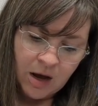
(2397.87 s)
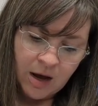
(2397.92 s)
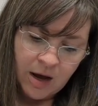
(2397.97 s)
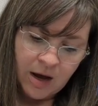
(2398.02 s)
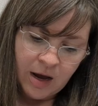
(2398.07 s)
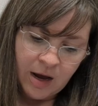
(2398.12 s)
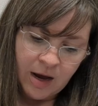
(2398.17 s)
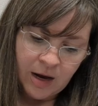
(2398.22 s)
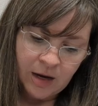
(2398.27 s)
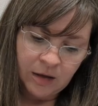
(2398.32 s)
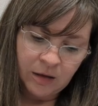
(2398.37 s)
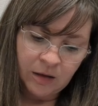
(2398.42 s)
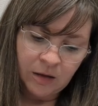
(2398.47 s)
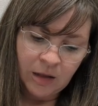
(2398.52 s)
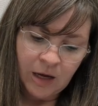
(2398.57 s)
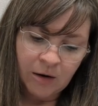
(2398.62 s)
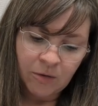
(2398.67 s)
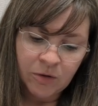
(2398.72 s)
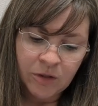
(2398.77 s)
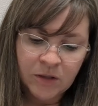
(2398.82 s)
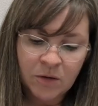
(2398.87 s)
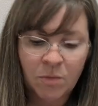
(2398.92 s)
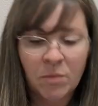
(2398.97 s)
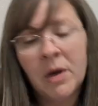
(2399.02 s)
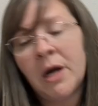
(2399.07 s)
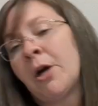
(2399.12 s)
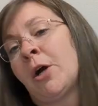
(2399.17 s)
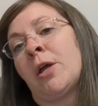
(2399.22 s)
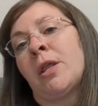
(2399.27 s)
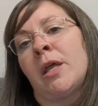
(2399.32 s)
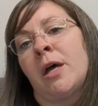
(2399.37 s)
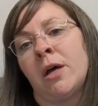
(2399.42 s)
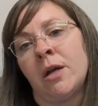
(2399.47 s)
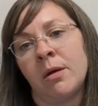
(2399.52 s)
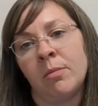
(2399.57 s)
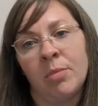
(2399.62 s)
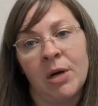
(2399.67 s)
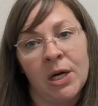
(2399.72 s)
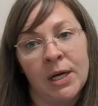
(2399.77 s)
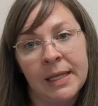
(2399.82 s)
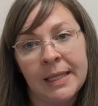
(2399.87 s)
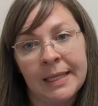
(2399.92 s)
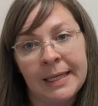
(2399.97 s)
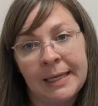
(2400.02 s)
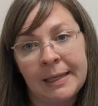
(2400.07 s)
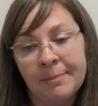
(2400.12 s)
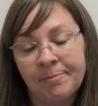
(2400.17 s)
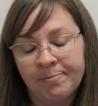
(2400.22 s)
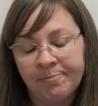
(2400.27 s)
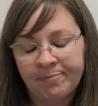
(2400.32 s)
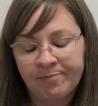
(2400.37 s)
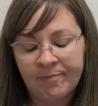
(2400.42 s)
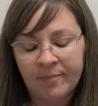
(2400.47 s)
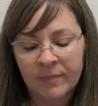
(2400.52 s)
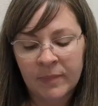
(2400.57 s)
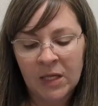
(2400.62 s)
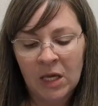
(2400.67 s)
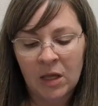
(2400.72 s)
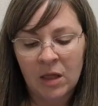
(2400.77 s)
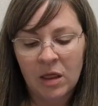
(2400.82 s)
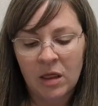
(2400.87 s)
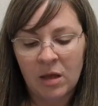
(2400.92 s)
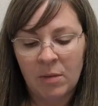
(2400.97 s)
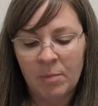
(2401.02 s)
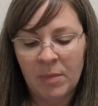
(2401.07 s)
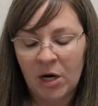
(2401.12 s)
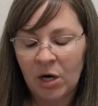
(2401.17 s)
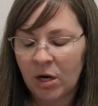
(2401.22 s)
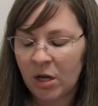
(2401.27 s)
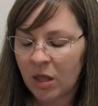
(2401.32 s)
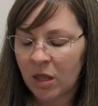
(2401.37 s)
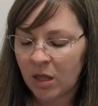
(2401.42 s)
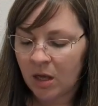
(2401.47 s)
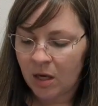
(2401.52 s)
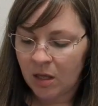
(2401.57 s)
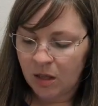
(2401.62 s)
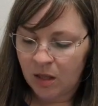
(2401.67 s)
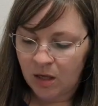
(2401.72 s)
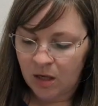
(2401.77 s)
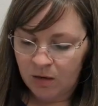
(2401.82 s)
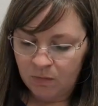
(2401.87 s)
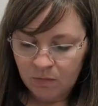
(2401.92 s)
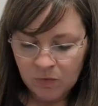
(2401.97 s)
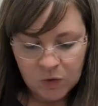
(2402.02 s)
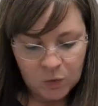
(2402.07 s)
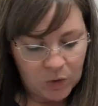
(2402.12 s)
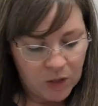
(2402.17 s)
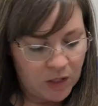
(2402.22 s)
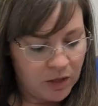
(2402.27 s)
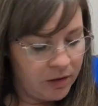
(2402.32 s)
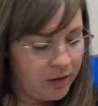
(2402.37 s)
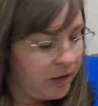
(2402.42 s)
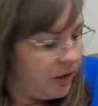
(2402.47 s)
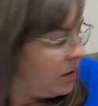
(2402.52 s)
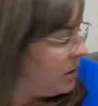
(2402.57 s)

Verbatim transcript: And that was a marathon apparently, the marathon themed one.